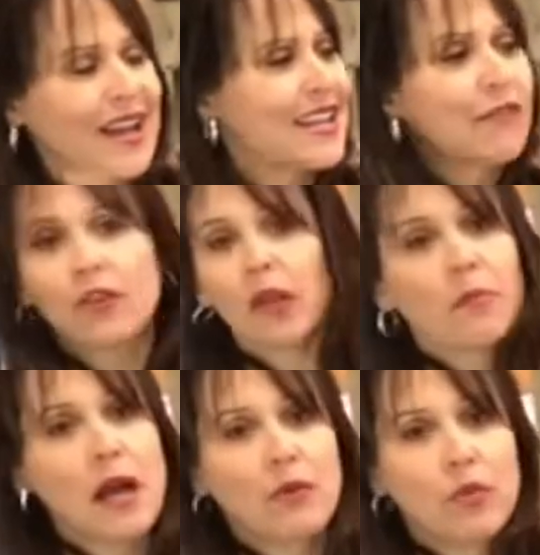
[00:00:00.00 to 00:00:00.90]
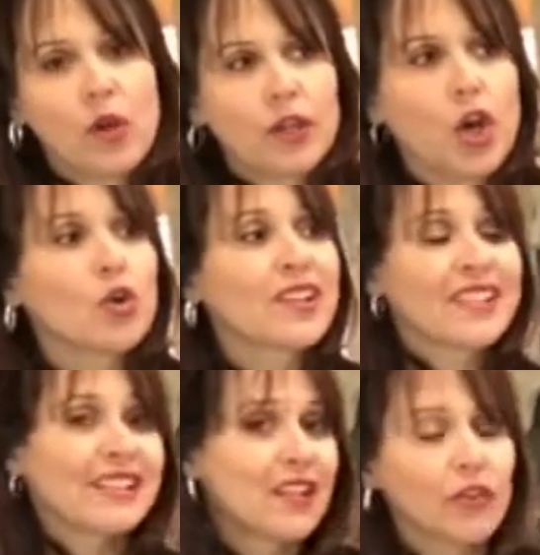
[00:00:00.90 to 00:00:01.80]
I never get by with 1 coat because
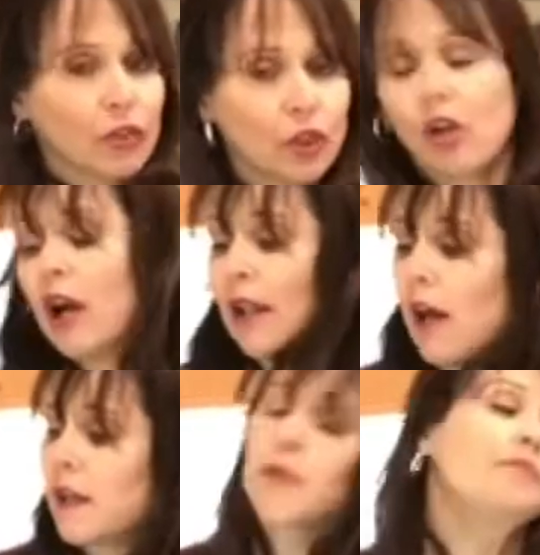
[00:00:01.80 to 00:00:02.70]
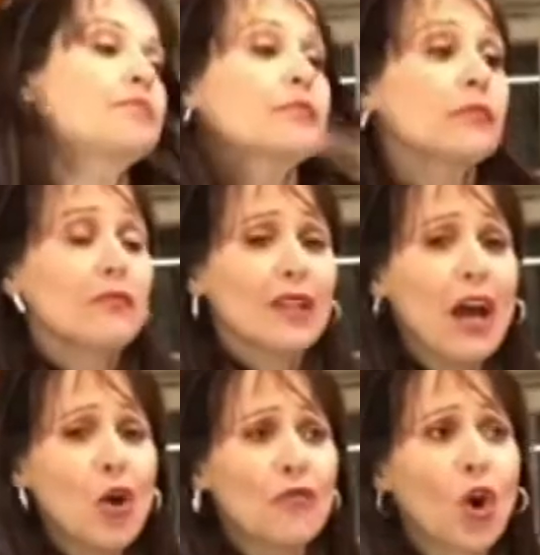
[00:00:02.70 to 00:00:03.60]
that's not the look I like.
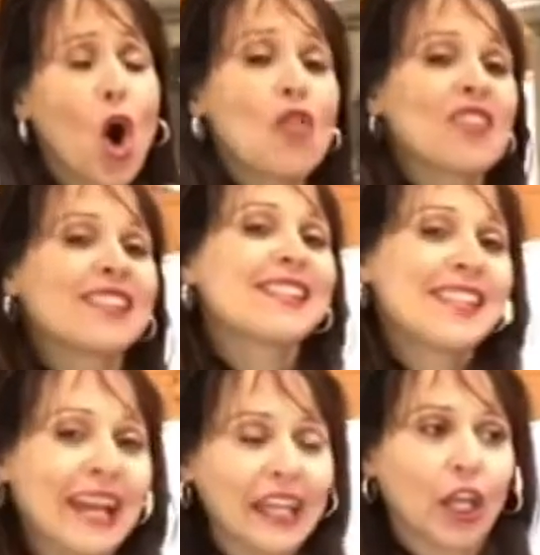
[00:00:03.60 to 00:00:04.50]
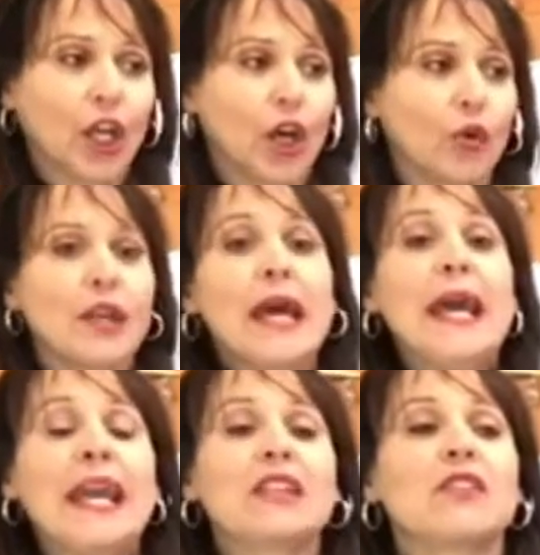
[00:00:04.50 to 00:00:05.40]
However, on the 2nd coat,
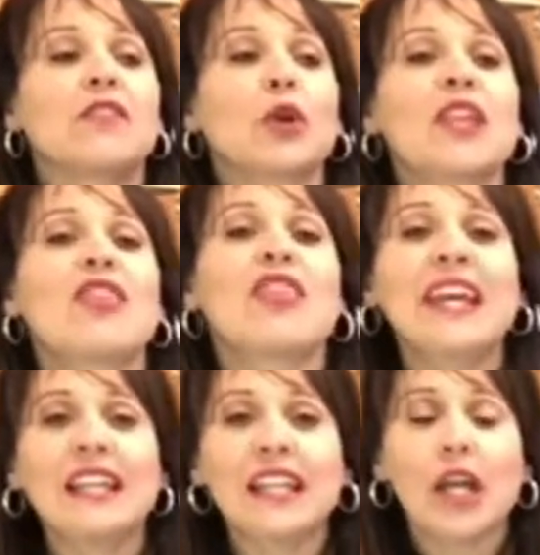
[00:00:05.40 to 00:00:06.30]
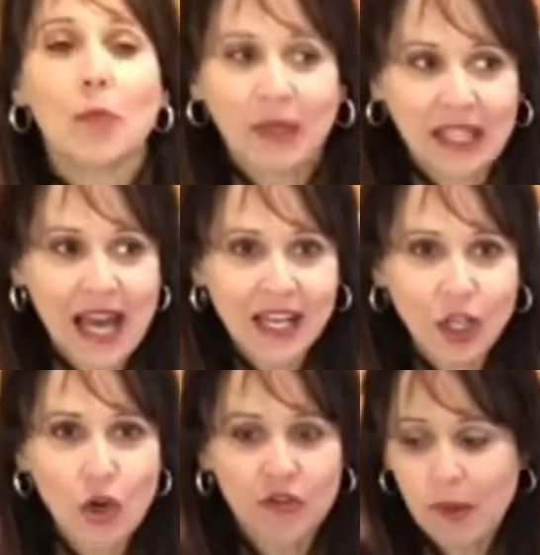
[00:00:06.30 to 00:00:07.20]
it's a very thinly applied
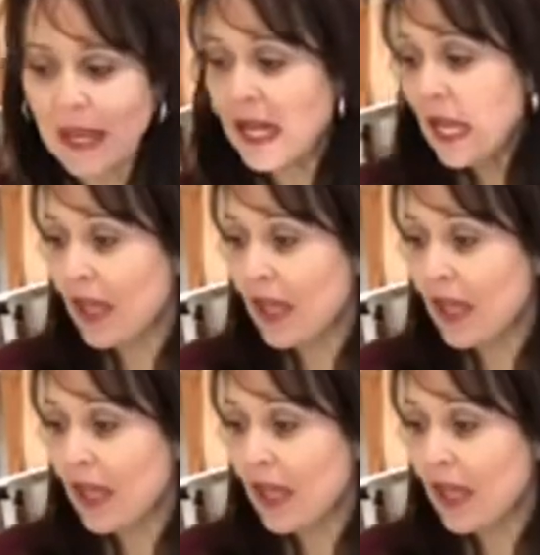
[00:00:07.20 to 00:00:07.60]
coat of paint.